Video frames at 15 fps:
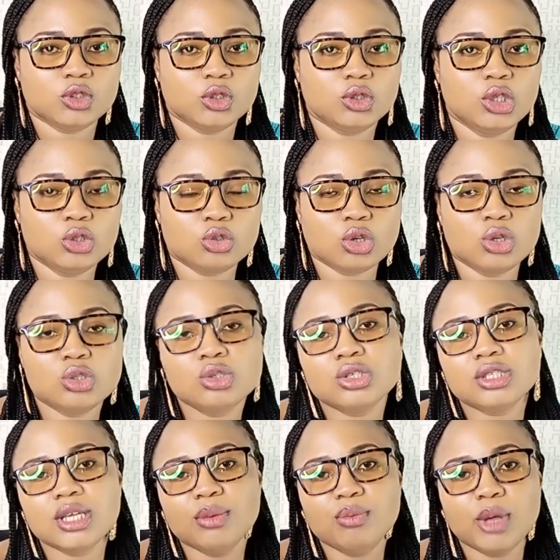You introduce
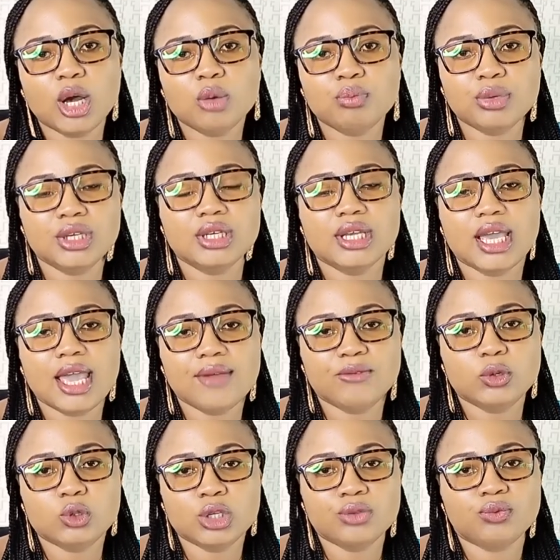the male pig
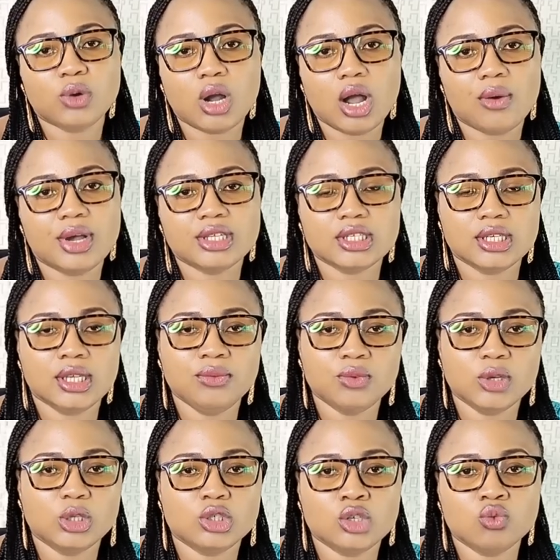every 24 hours if
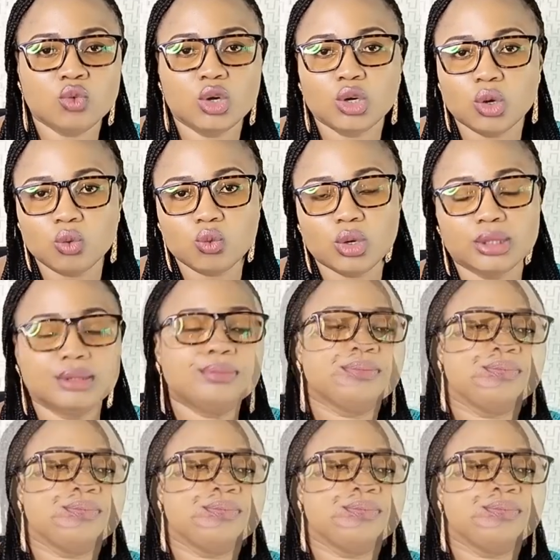you're doing one-on-one.